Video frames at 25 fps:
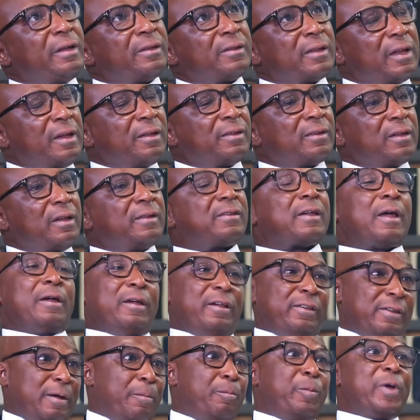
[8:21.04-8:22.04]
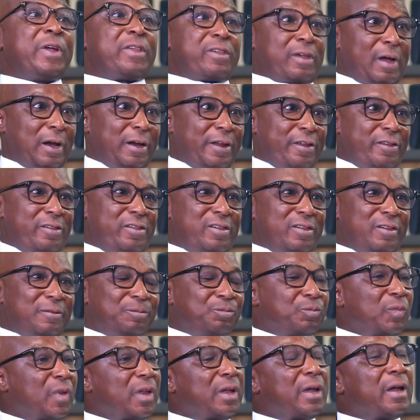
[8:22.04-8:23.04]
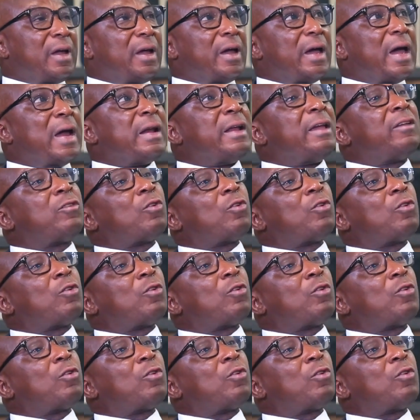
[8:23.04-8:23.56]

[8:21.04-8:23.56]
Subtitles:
It's a big challenge. And